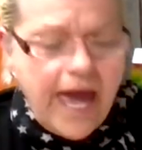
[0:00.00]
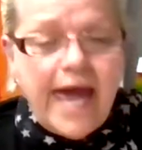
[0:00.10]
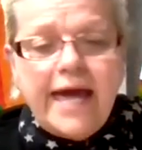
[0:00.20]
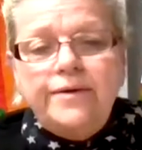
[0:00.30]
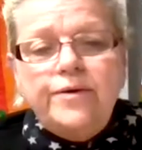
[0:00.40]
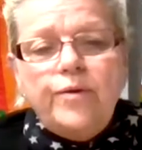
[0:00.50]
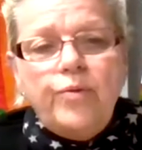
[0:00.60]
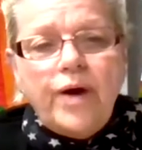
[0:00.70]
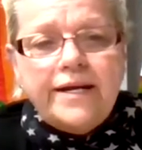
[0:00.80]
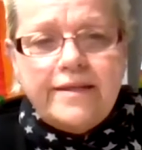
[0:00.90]
And
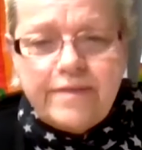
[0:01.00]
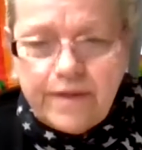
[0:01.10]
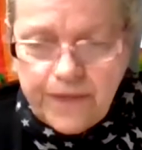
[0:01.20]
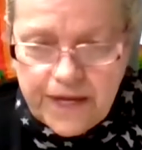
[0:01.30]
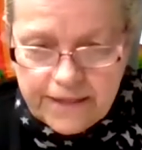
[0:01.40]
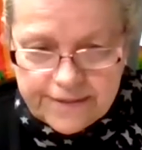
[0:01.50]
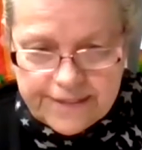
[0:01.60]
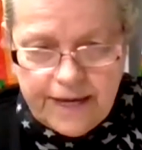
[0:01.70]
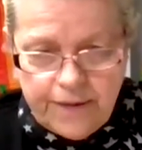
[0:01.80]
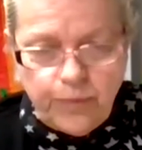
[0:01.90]
one of the things
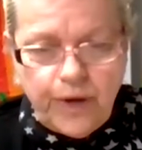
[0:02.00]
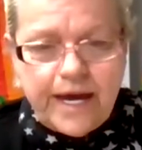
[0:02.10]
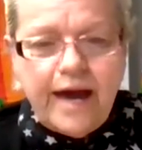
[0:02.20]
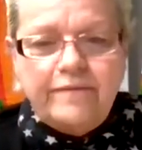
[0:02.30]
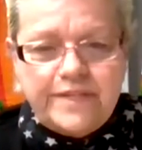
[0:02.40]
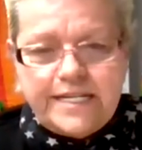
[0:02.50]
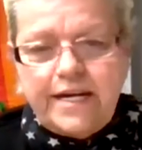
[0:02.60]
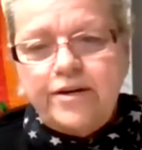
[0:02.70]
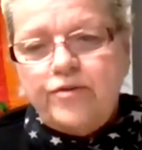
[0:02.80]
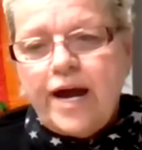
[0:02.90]
that we have
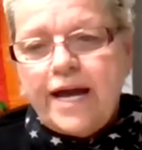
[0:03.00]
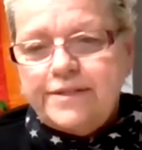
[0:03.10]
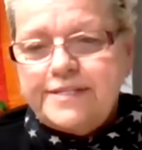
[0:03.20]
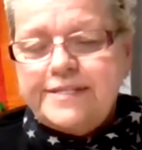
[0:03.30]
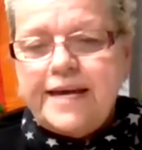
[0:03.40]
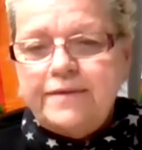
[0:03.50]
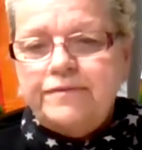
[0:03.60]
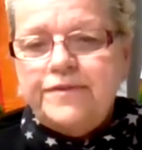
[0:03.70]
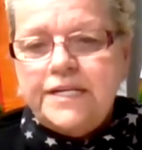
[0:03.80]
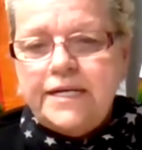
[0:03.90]
done around
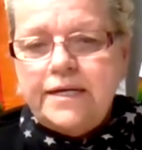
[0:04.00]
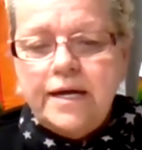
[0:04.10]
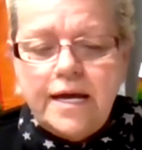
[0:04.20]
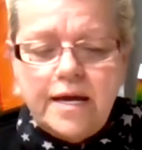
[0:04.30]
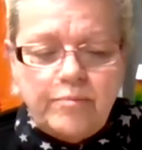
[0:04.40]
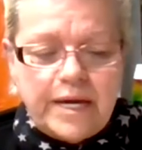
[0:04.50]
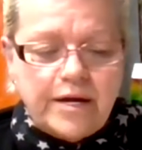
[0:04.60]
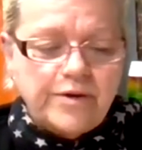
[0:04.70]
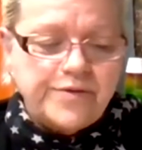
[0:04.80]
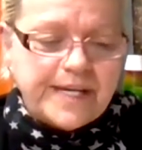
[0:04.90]
safety,
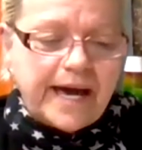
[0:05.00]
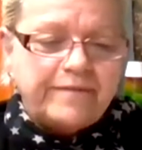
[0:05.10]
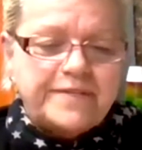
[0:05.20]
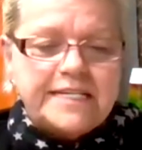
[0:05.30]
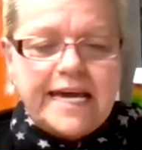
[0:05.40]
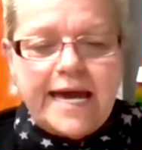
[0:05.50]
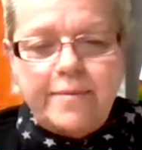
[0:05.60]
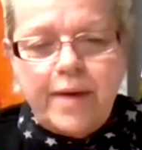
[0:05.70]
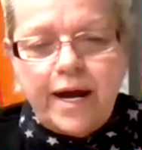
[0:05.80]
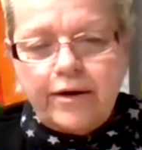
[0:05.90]
because after gay
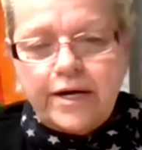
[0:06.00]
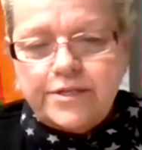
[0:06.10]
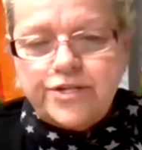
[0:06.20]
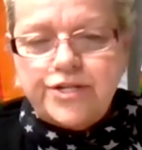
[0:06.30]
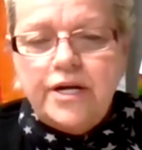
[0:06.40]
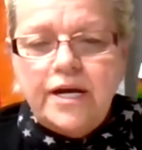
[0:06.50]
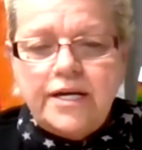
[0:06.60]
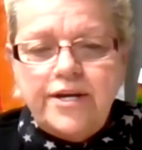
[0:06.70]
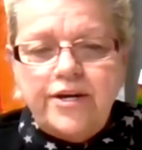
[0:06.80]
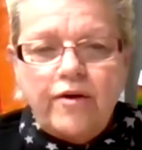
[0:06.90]
marriage,
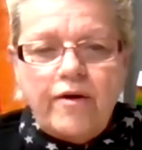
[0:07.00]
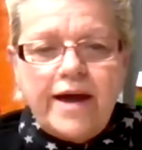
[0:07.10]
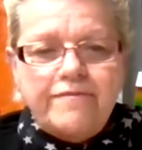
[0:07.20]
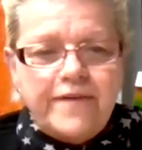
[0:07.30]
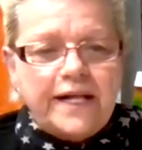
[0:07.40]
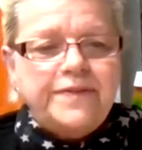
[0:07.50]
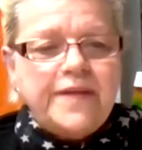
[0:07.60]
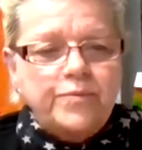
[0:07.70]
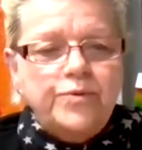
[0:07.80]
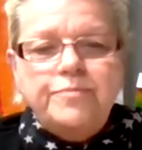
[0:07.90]
you know, I felt
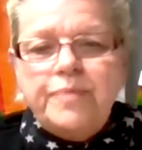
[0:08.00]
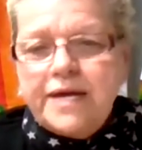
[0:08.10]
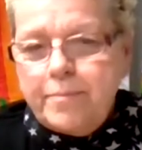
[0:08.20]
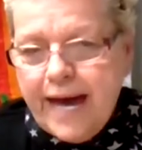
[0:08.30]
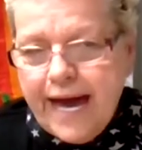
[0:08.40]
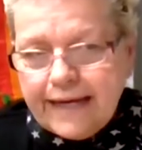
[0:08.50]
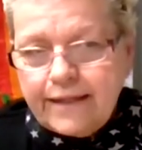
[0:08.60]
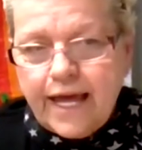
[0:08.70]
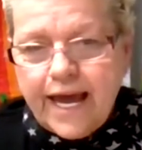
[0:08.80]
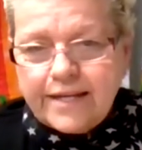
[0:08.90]
there would be a
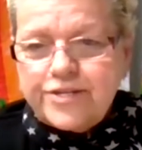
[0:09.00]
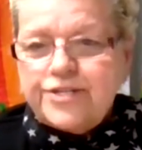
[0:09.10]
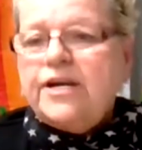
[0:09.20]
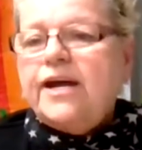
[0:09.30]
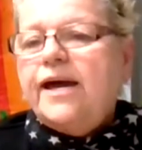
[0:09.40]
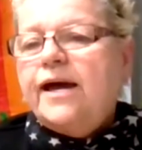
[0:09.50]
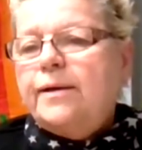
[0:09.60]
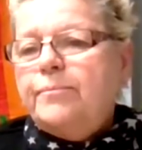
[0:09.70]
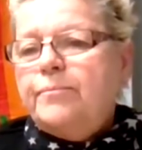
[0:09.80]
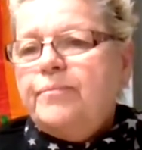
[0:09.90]
backlash,
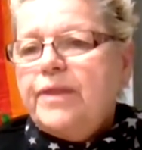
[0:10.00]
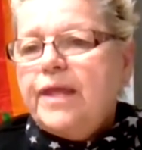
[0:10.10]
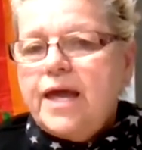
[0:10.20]
and